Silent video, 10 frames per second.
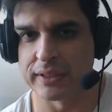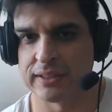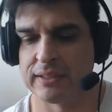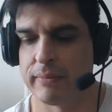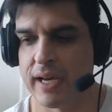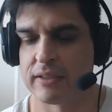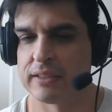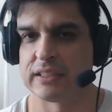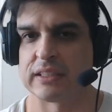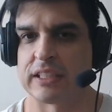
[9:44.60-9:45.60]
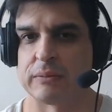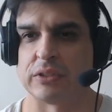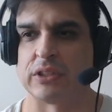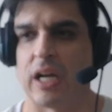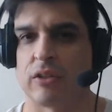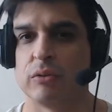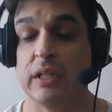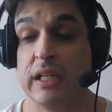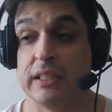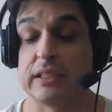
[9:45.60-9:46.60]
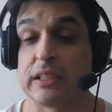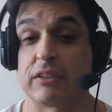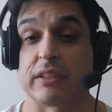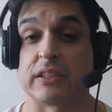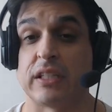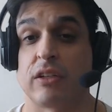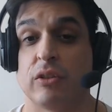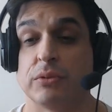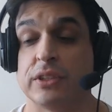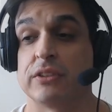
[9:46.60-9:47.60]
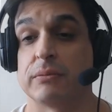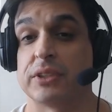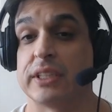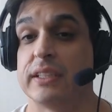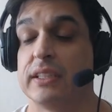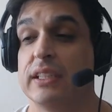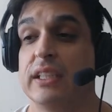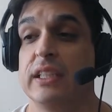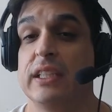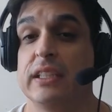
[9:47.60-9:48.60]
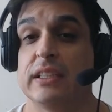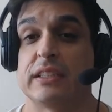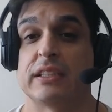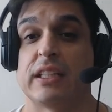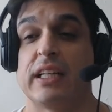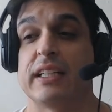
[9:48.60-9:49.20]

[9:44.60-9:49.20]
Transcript: in the matter. This is like some Stockholm. This is literally Stockholm Syndrome shit. This is like.